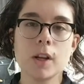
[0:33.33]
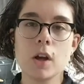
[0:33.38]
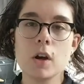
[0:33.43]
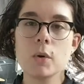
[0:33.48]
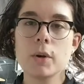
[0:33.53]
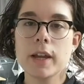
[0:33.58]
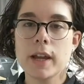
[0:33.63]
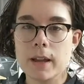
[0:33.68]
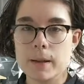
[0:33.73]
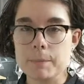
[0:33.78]

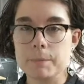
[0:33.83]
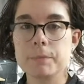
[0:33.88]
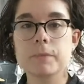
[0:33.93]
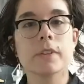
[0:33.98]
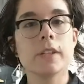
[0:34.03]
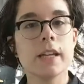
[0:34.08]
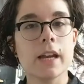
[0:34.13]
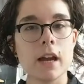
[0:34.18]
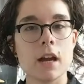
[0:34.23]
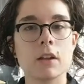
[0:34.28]
Okay,
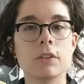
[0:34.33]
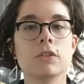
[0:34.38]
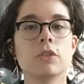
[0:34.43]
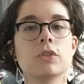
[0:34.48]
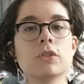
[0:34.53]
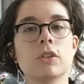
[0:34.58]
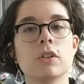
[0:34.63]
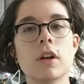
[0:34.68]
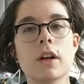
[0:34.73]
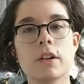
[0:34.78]
yeah,
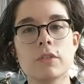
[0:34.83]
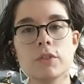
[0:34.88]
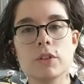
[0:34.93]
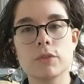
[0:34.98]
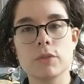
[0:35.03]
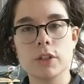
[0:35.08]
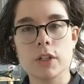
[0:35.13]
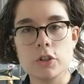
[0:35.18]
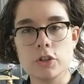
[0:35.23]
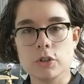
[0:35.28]
there's a lot of
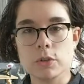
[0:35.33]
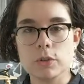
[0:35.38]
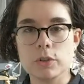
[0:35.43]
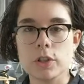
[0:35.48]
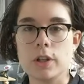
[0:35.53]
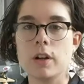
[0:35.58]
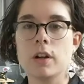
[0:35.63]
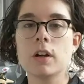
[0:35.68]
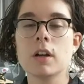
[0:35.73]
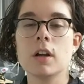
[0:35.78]
different issues
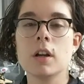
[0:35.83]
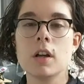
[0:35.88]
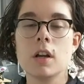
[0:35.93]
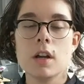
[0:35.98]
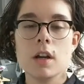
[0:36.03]
here.